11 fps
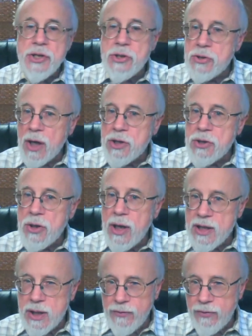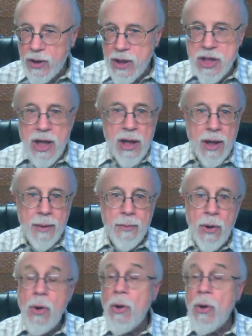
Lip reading: structure as the flagellum